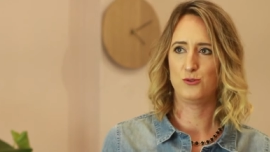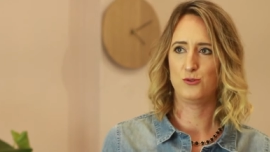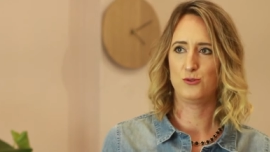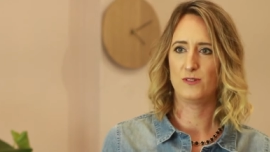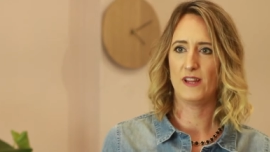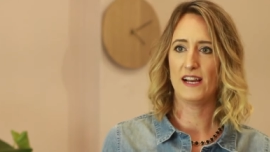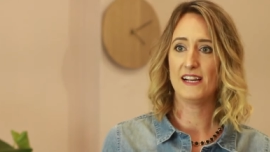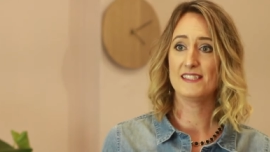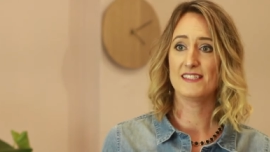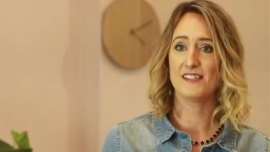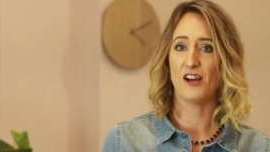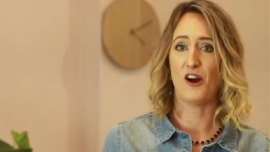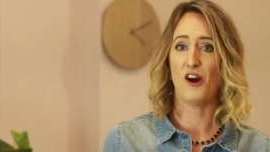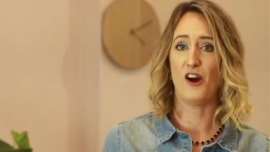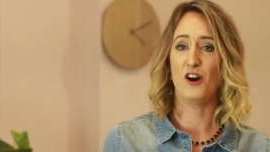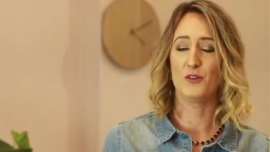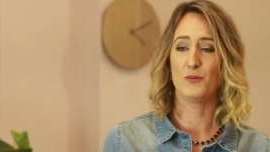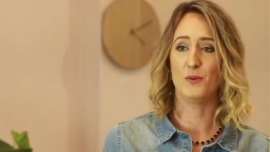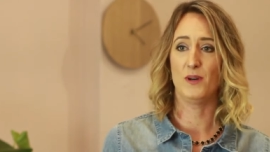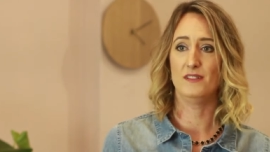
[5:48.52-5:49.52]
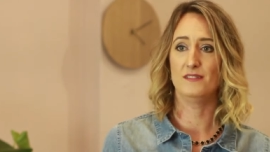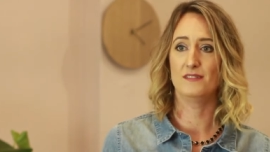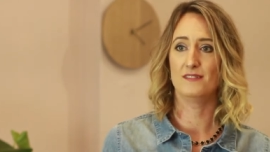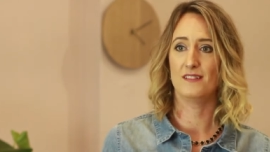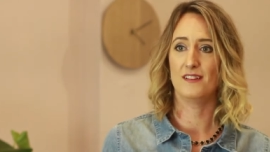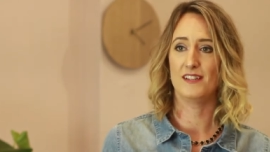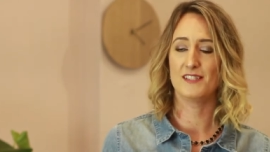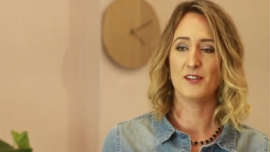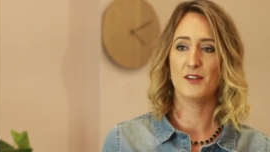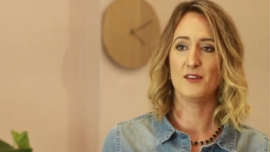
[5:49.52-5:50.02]
That is a hard one.
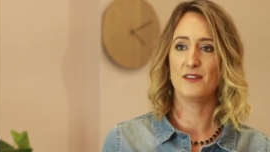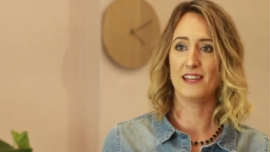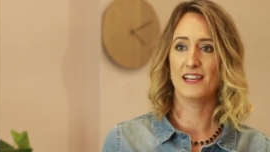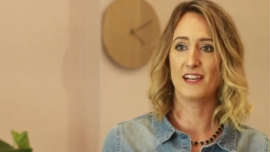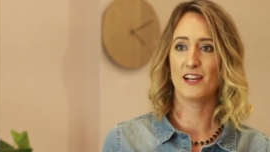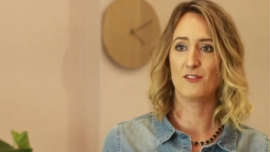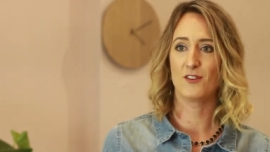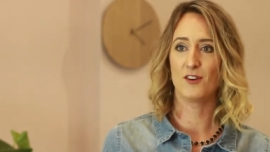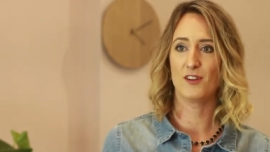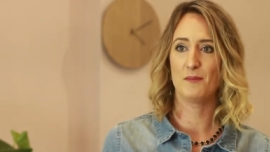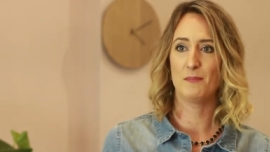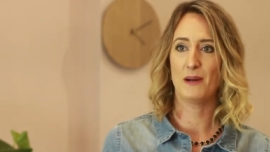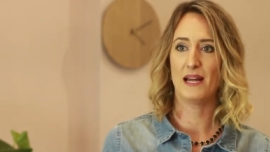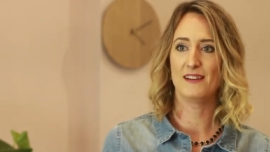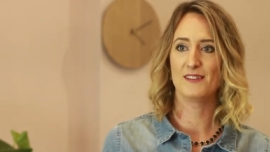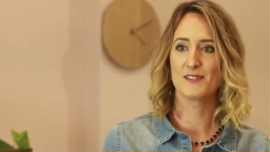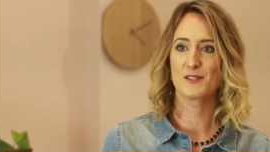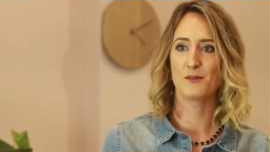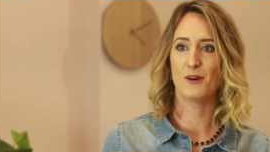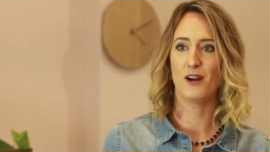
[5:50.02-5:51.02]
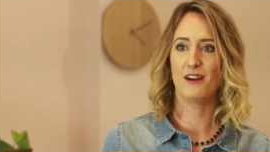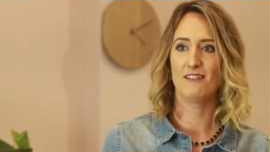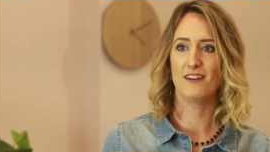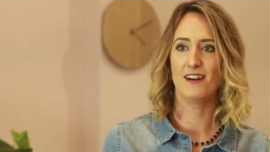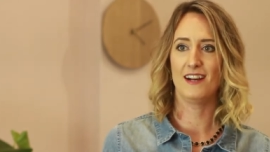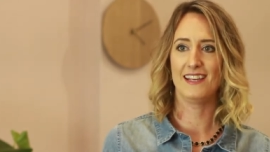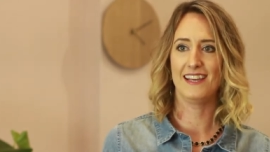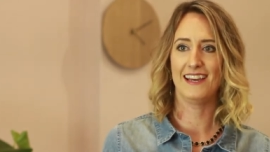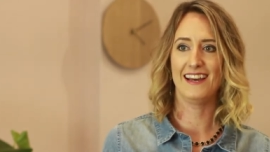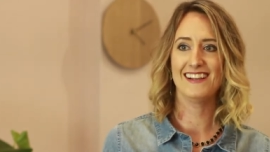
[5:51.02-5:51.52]
I don't think I've got the balance quite
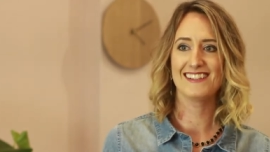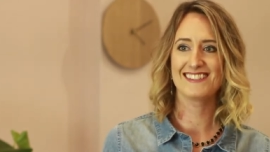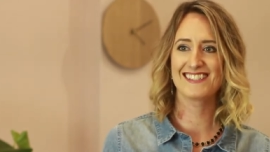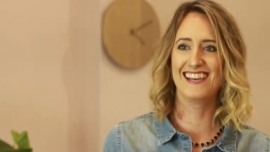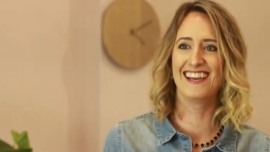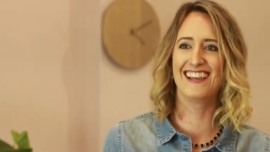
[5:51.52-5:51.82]
right yet.